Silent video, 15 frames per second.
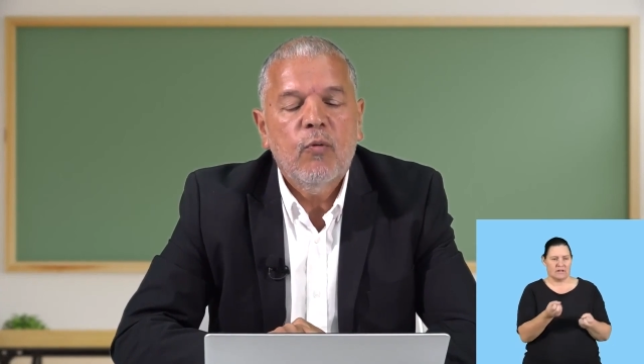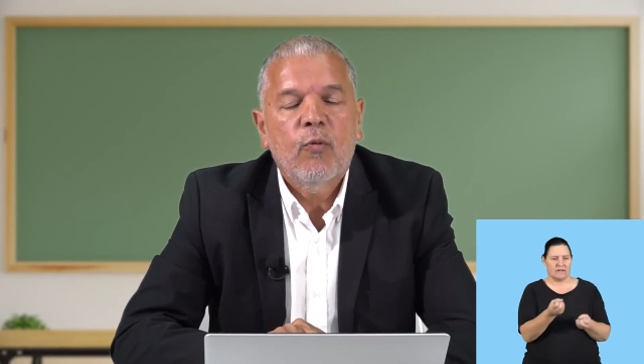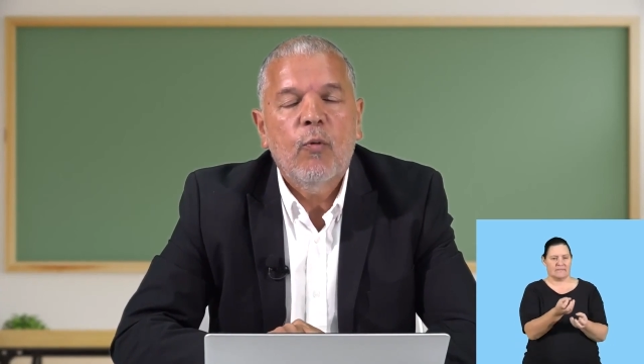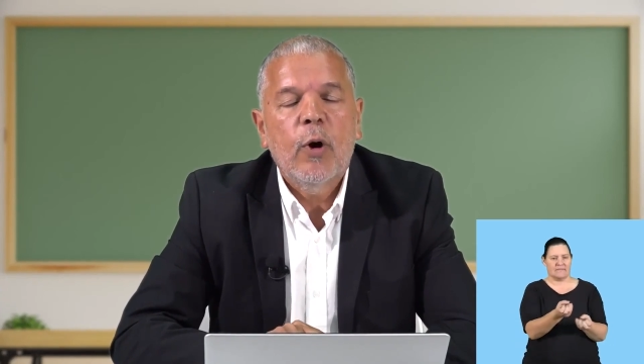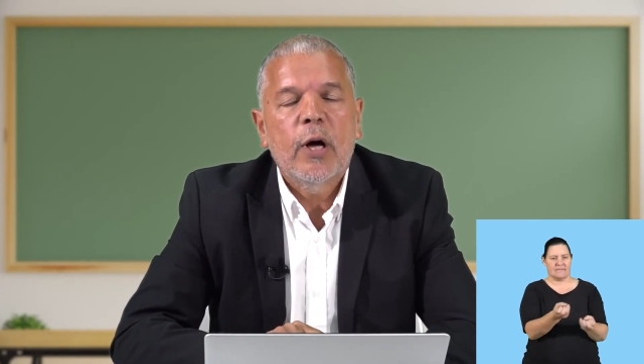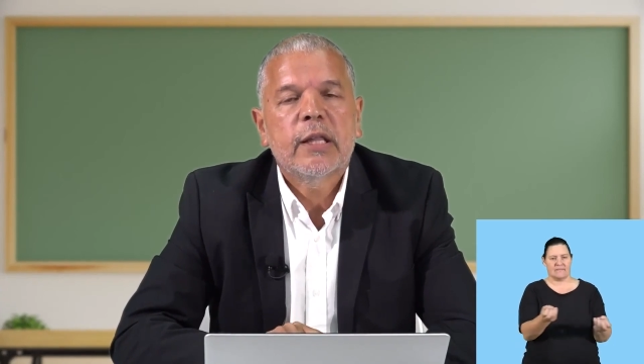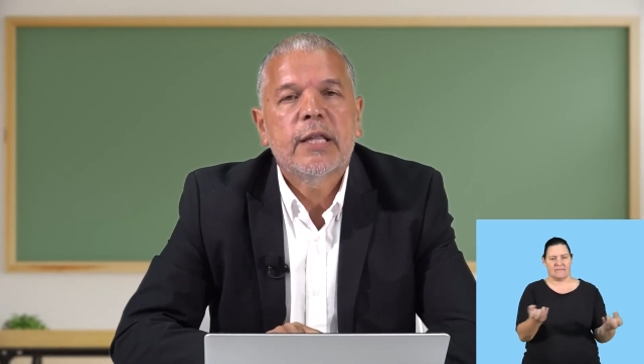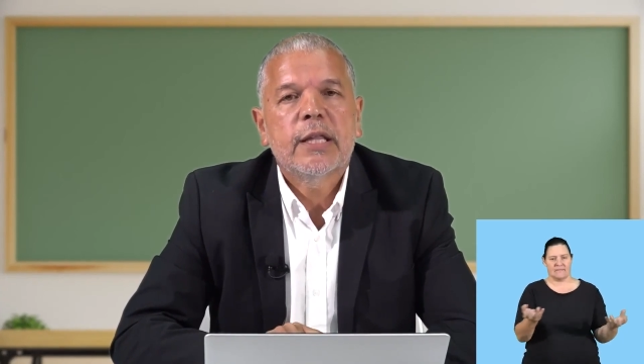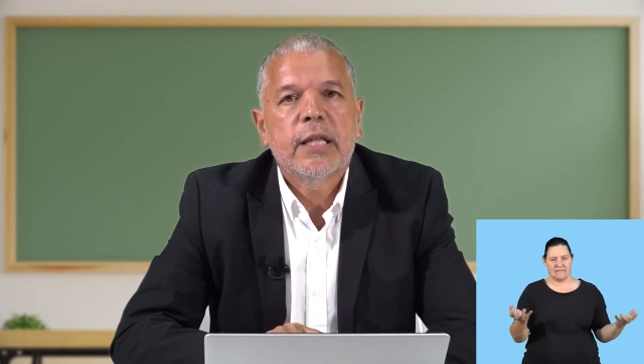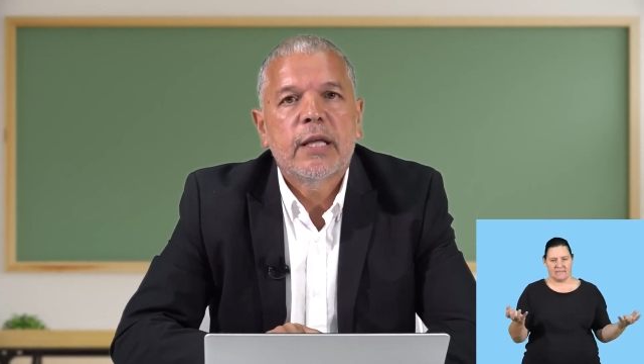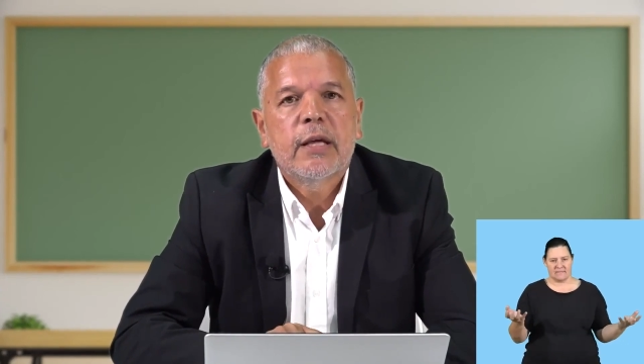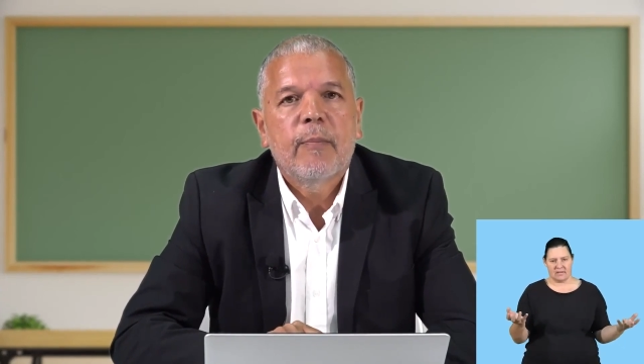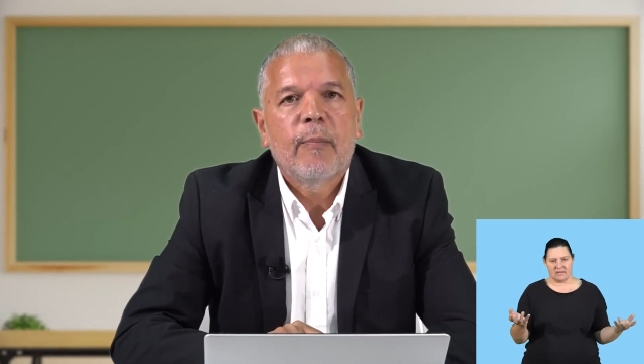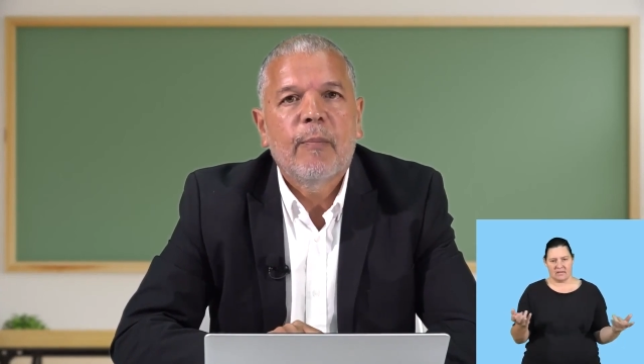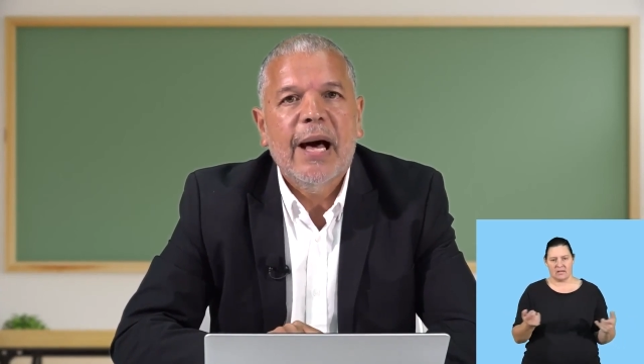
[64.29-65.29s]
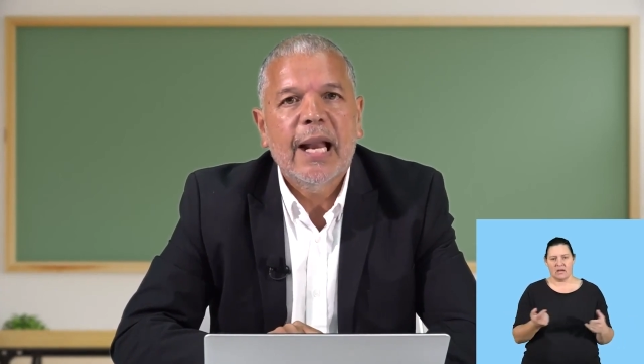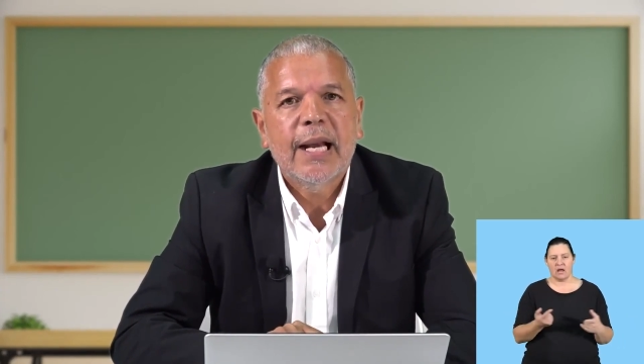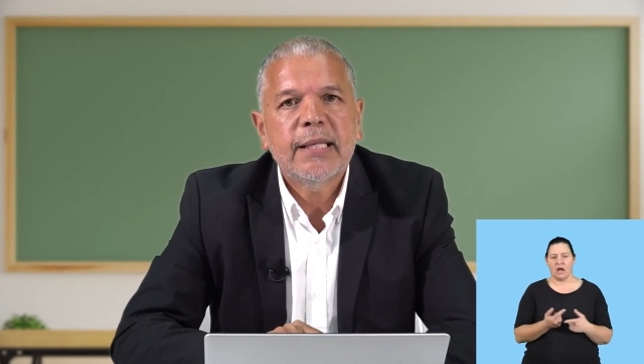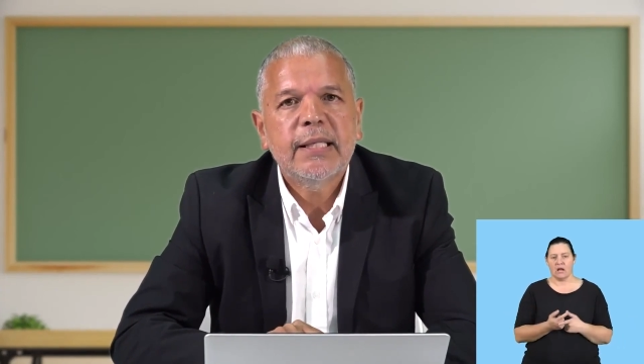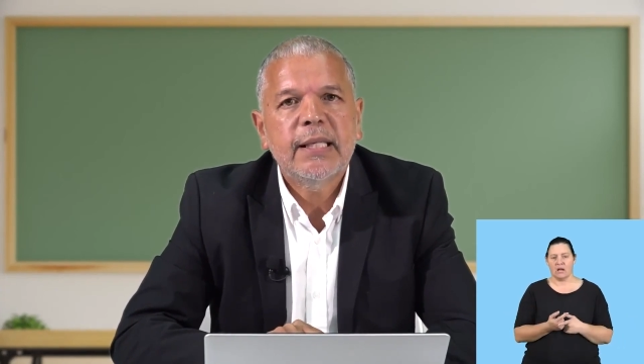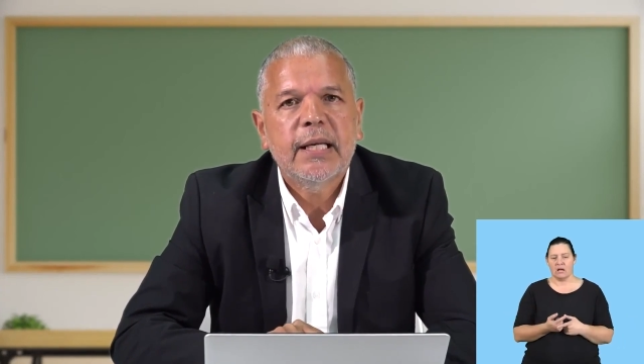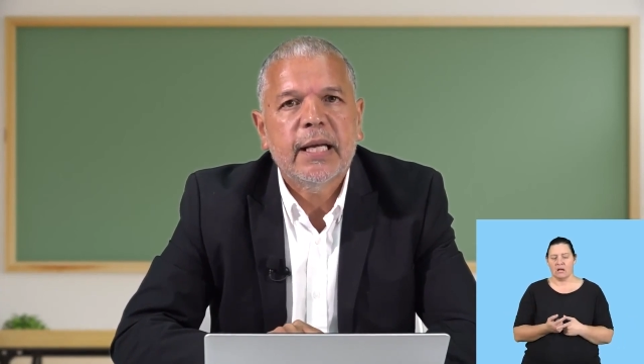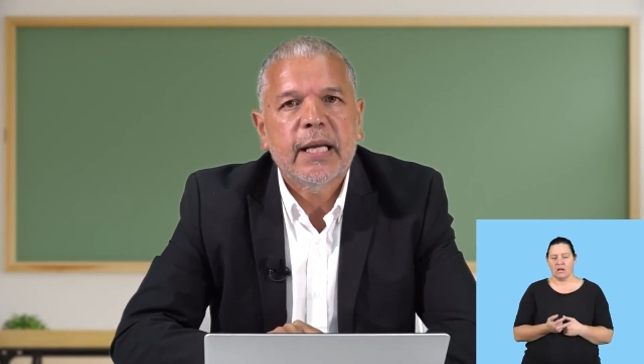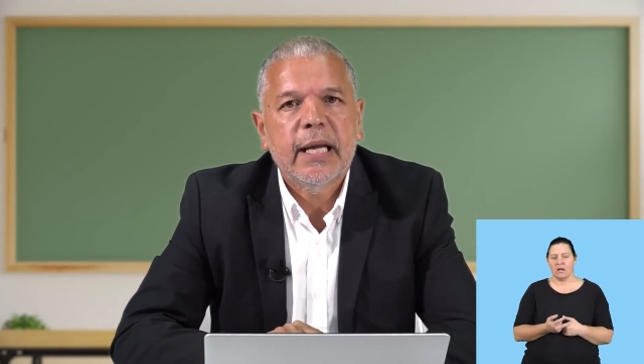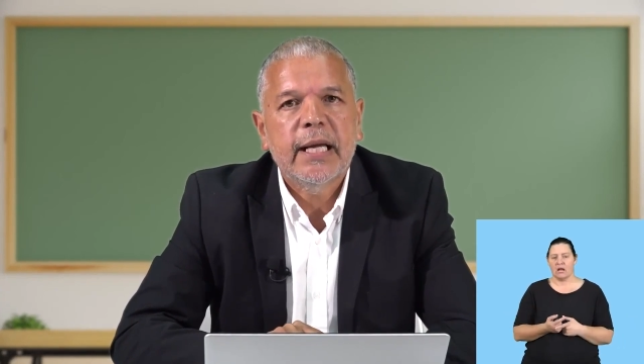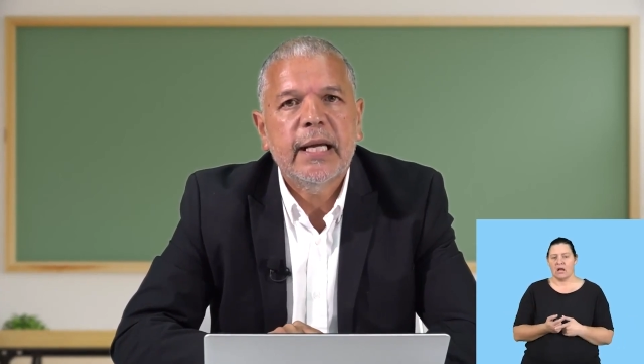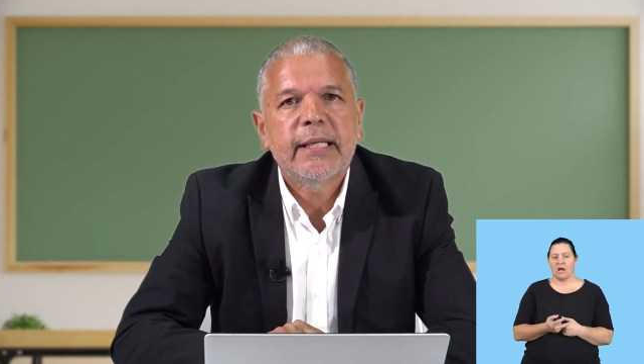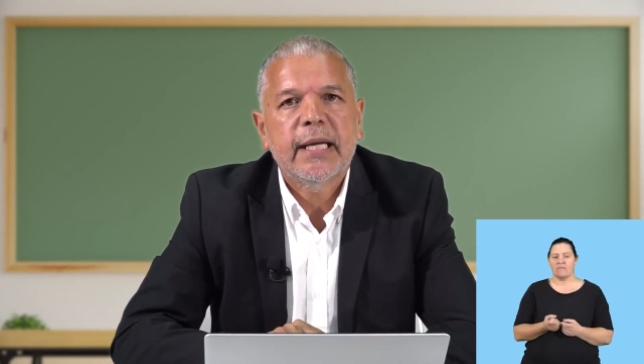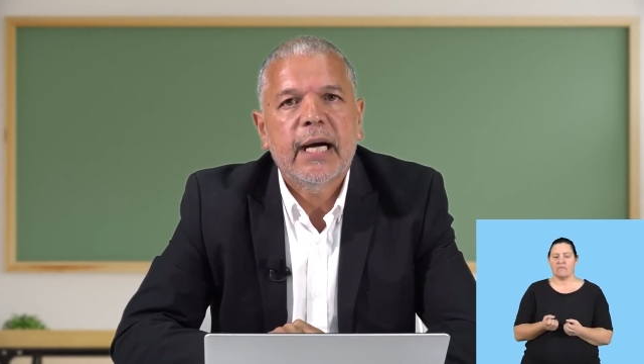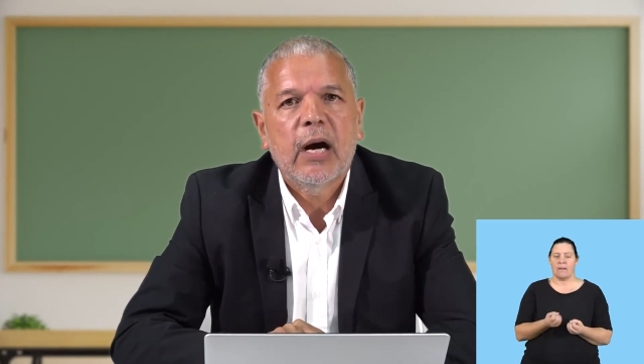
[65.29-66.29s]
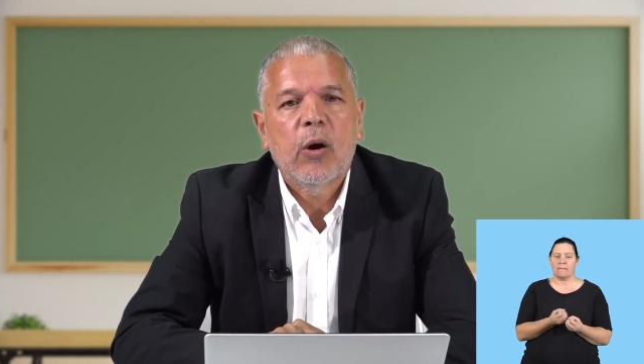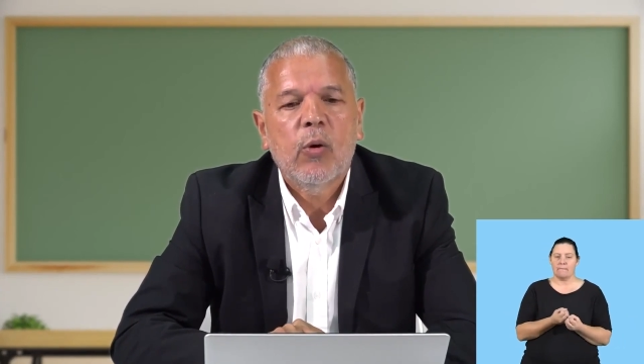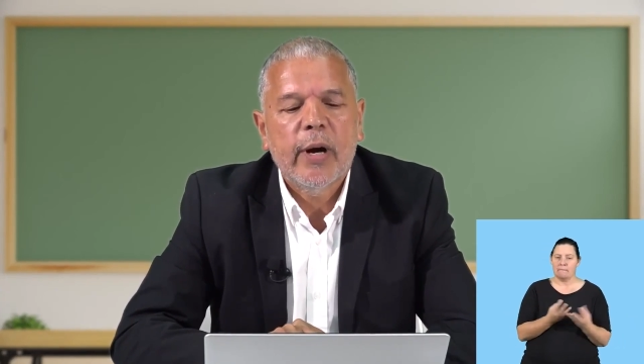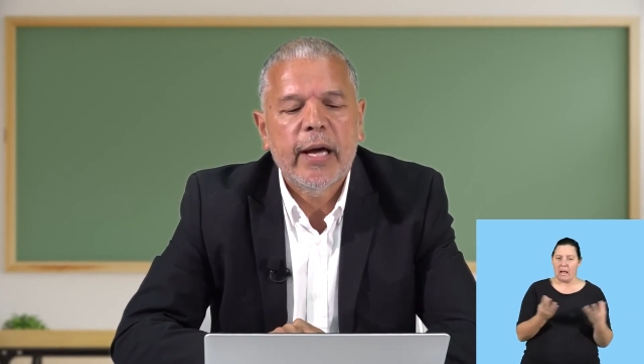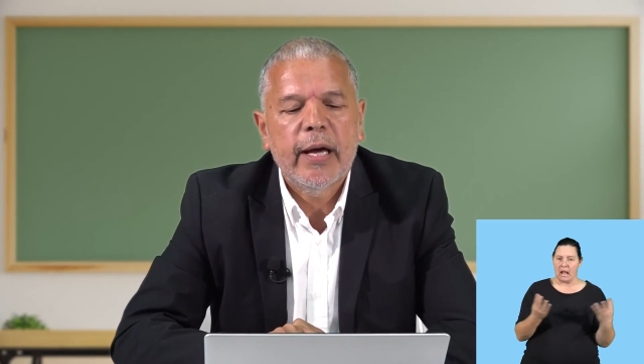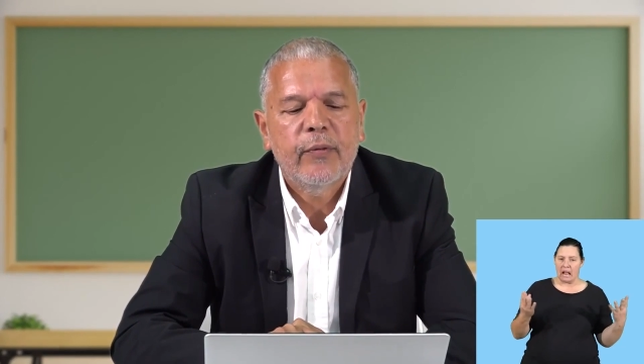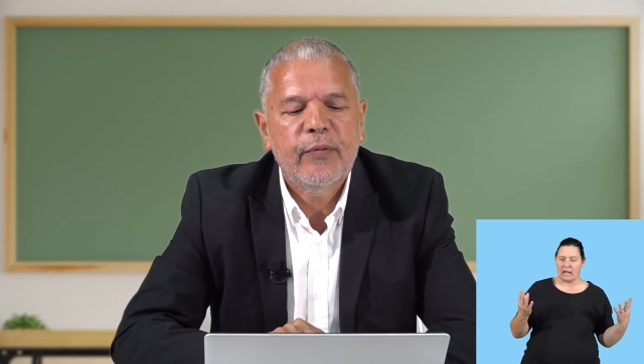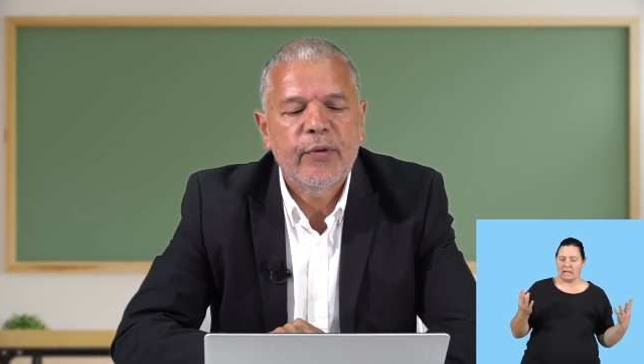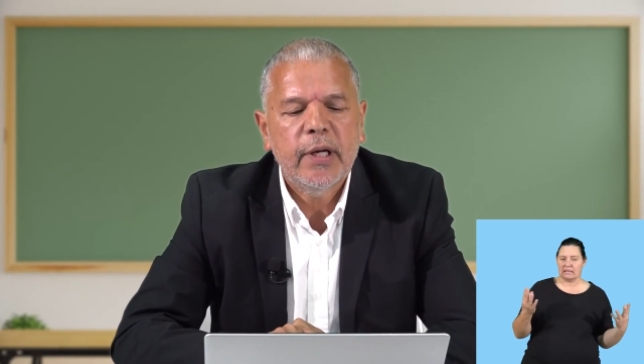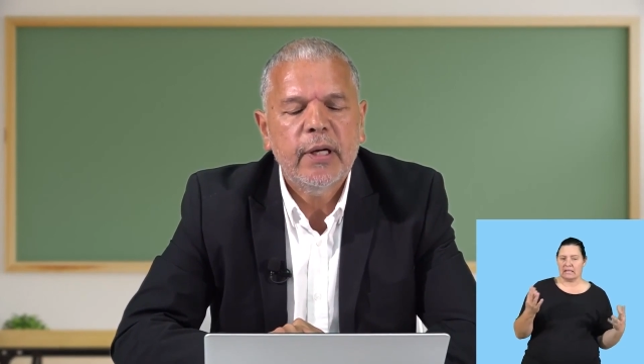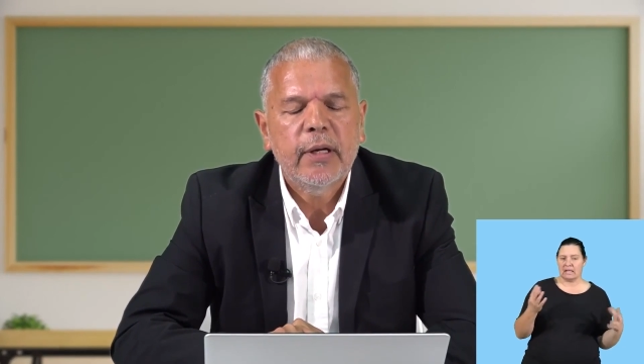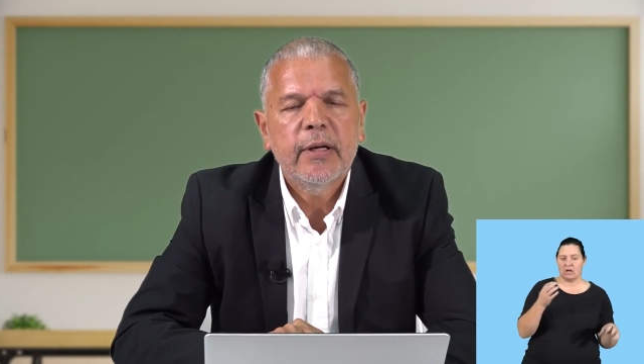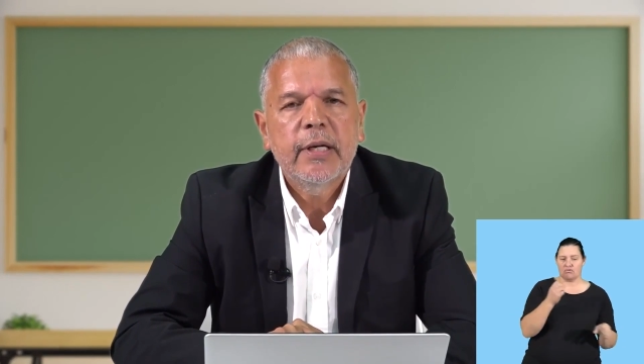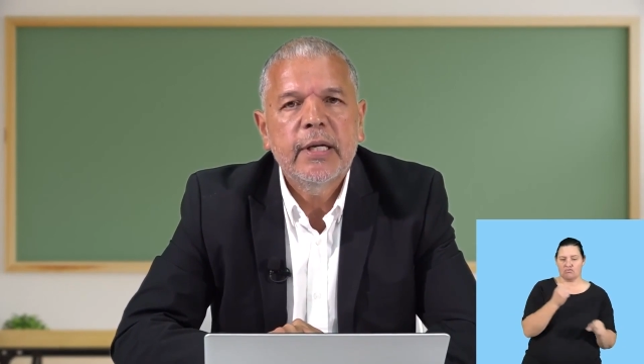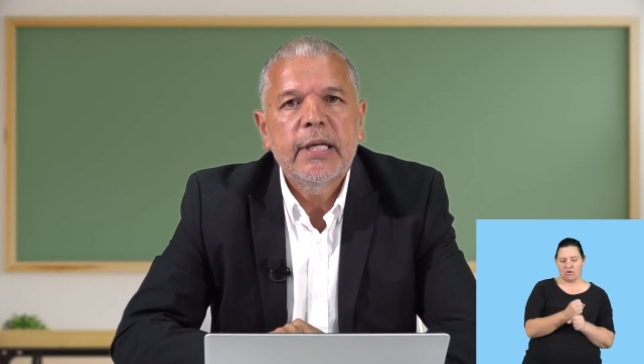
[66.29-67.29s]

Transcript: With multi-grade, however,